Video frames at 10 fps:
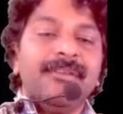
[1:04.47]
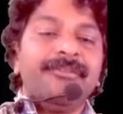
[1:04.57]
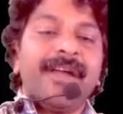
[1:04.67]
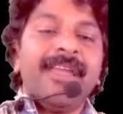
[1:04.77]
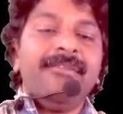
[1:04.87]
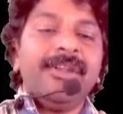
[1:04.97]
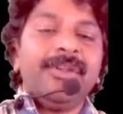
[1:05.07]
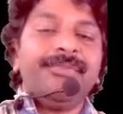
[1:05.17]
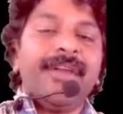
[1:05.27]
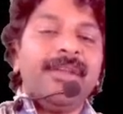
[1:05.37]
5
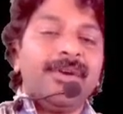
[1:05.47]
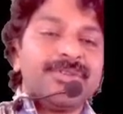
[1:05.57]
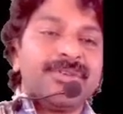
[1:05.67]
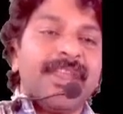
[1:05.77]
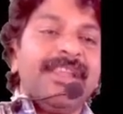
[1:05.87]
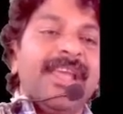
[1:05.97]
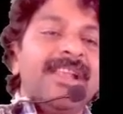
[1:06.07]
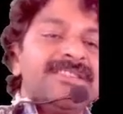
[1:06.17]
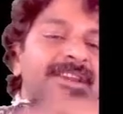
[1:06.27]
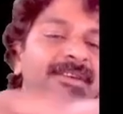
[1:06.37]
into 5 goes to right
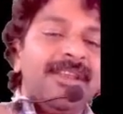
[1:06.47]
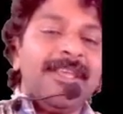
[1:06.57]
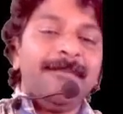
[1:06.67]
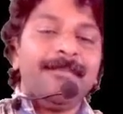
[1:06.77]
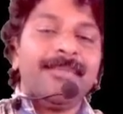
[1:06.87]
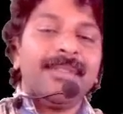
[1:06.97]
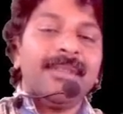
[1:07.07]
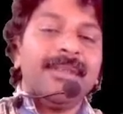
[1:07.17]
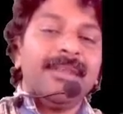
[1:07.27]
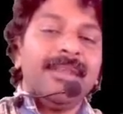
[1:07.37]
hand side only,
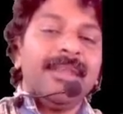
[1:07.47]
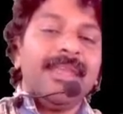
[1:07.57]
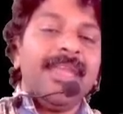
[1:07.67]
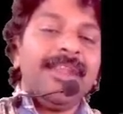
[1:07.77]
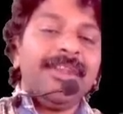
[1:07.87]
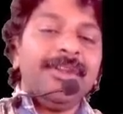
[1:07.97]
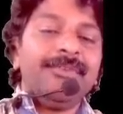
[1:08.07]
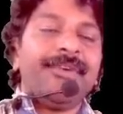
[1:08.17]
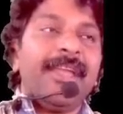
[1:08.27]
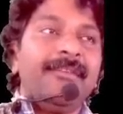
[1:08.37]
8
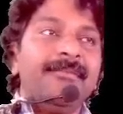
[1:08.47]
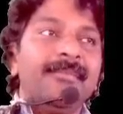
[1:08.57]
into 5,